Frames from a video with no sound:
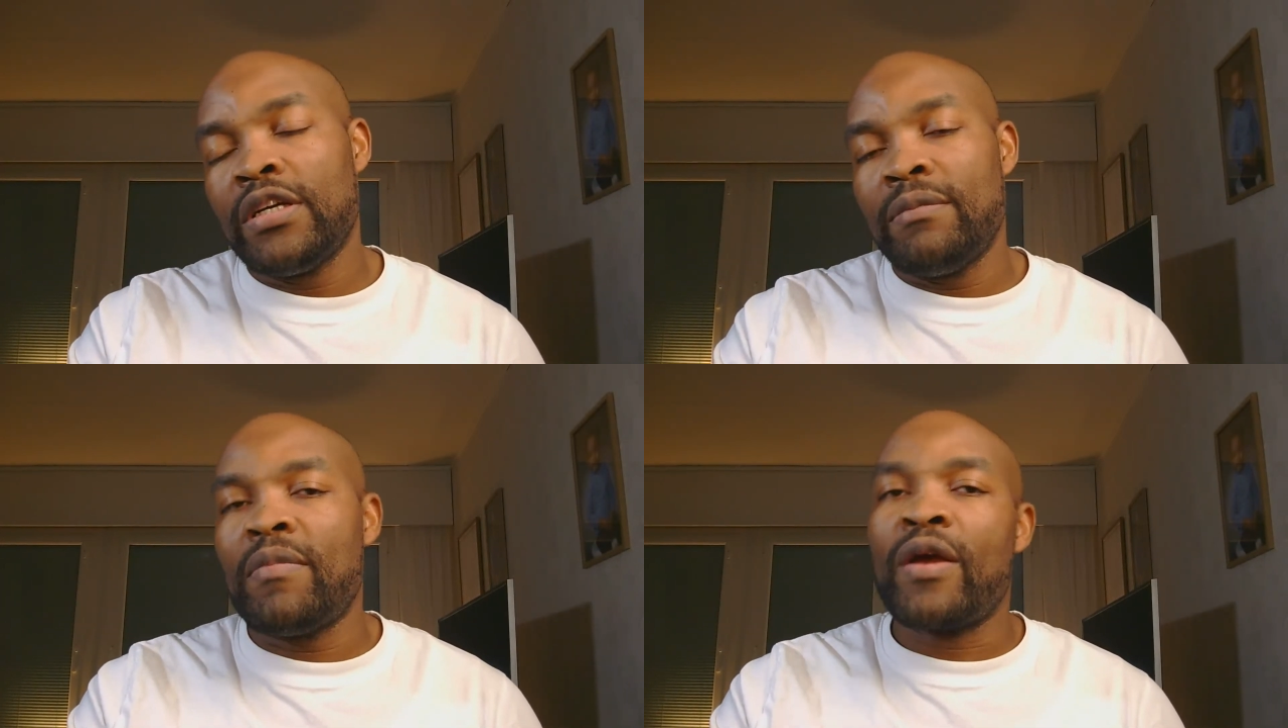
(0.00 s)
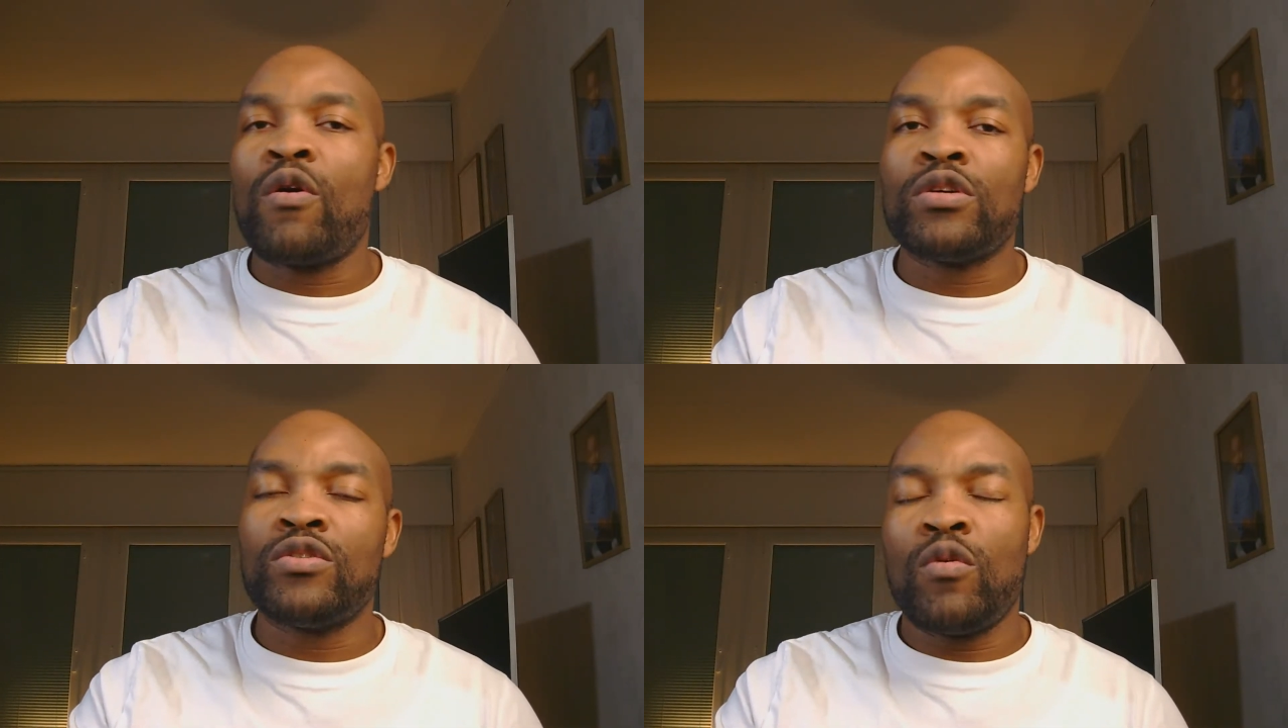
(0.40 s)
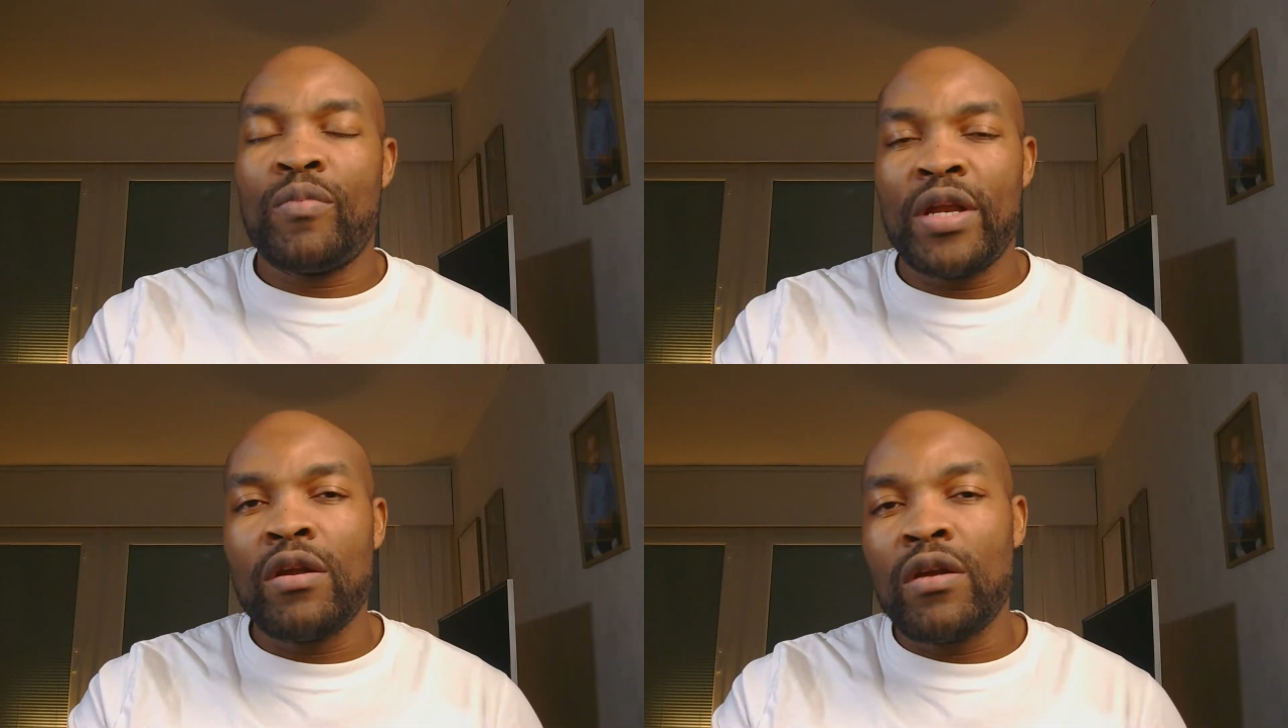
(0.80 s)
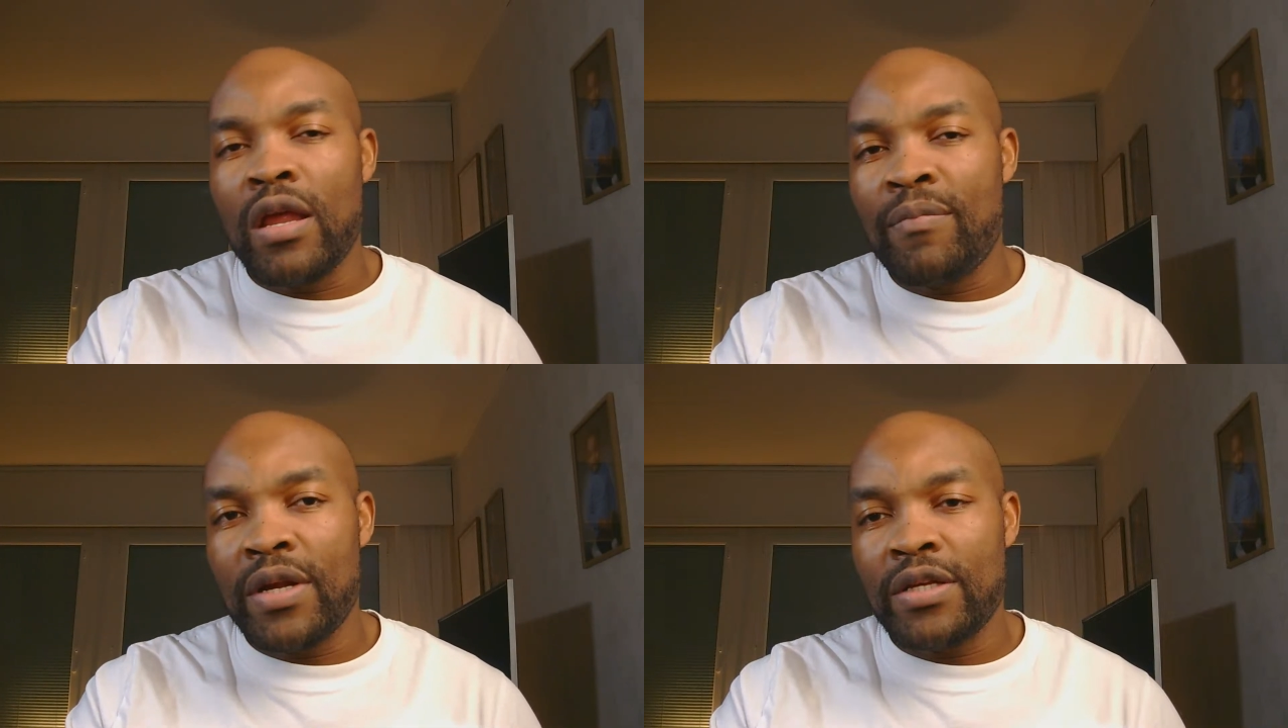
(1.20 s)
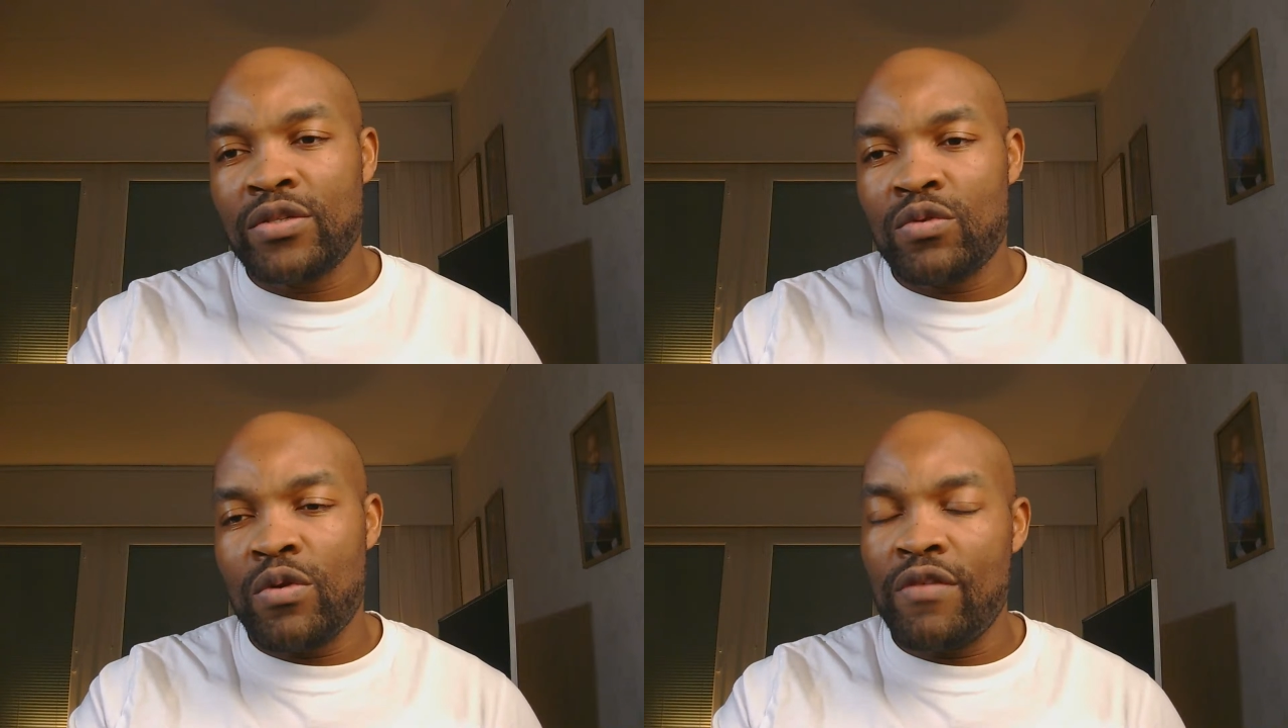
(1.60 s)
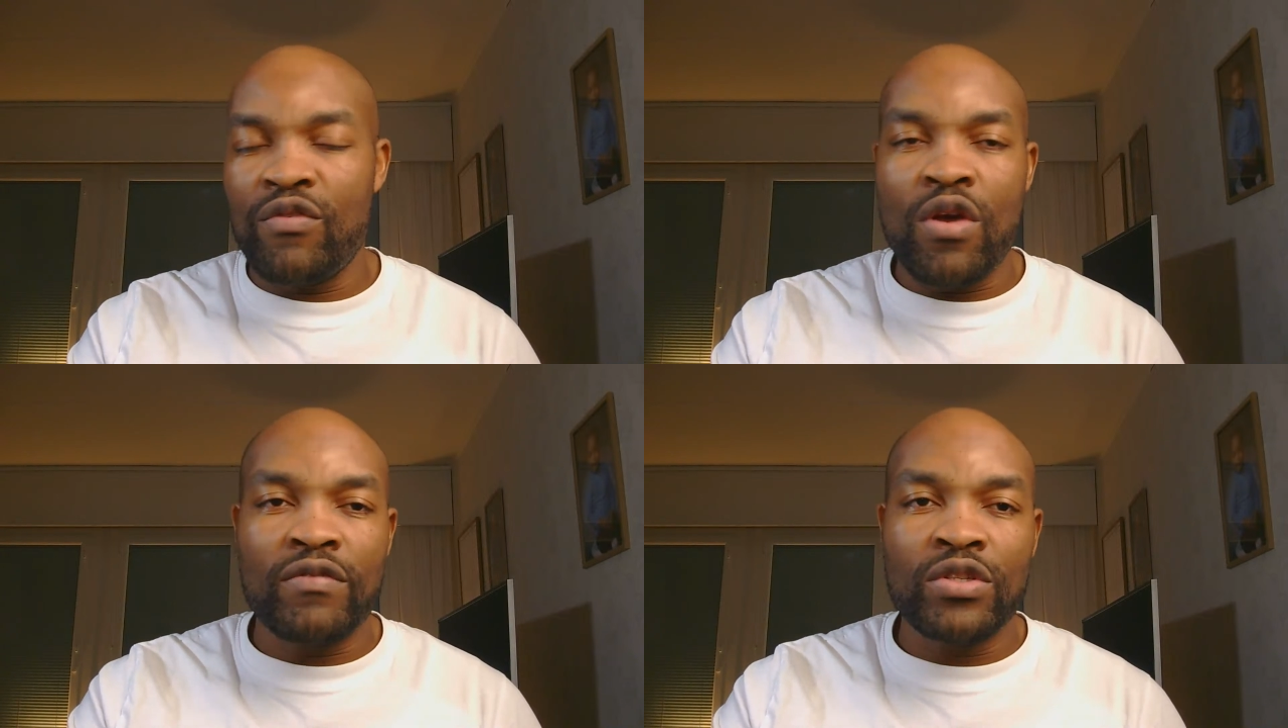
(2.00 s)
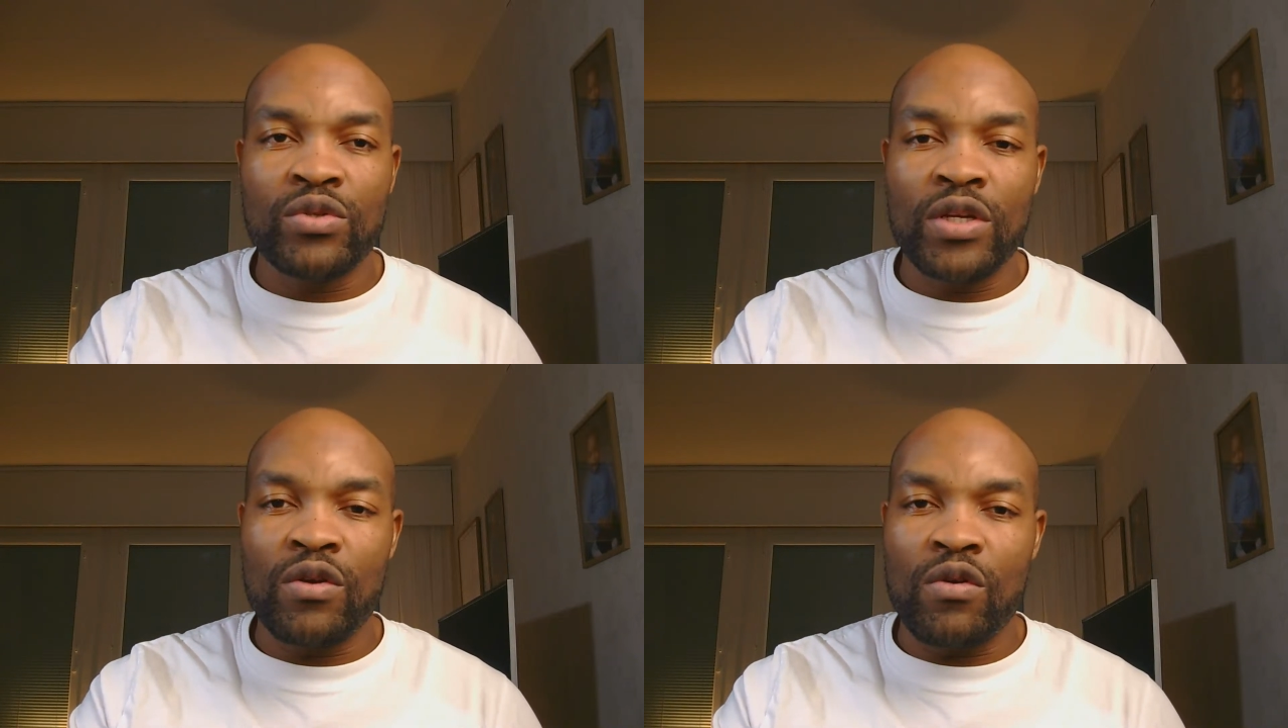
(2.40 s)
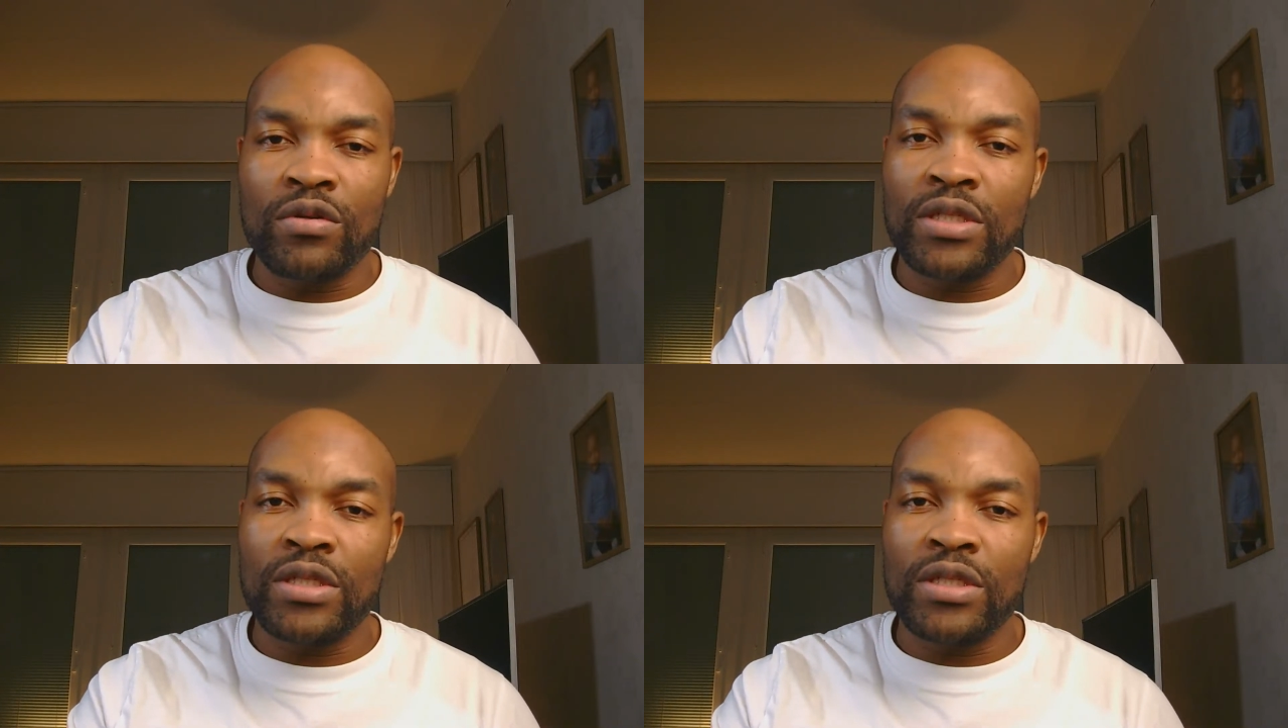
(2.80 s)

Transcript: my course is operating on April, so if you haven't joined the course,